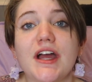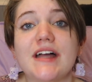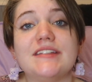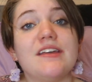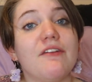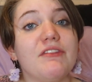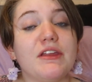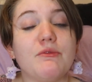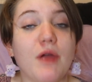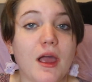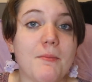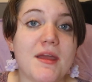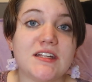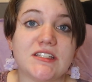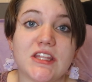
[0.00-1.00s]
I definitely
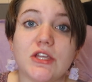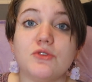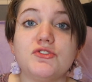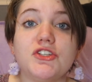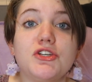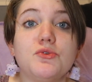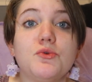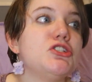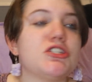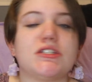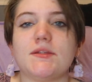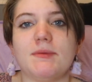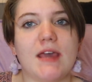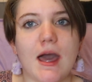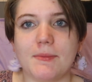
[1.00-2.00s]
recommend that you do, just to
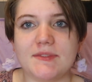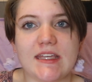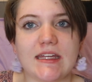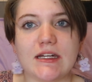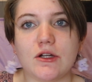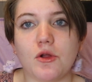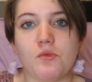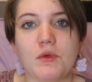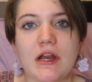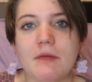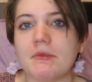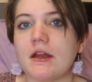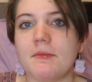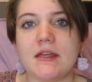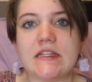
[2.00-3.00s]
be updated on when I'm
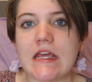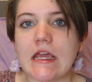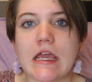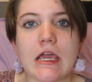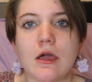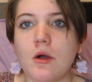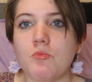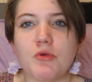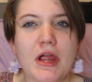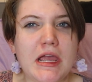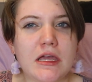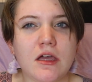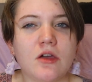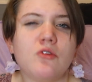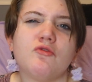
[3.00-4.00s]
going to be taking a
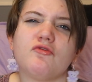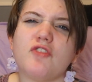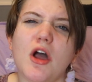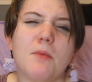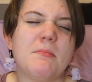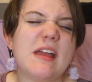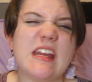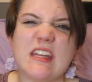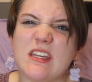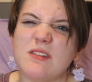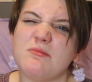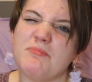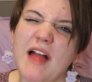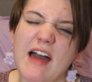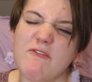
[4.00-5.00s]
break from any
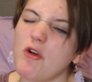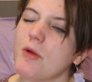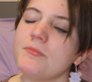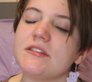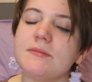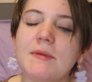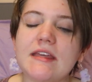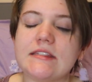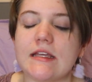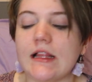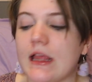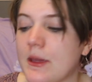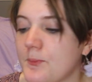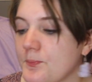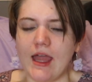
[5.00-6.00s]
platforms, basically.